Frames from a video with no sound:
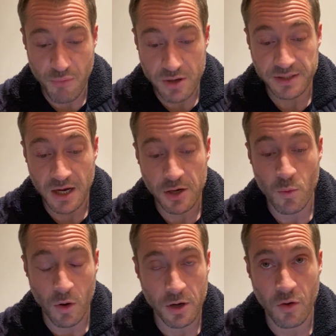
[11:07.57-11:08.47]
printer and you
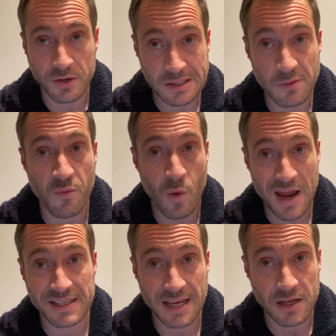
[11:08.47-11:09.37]
want an idea of where
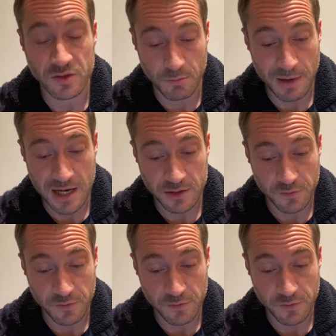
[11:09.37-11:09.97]
to get some plans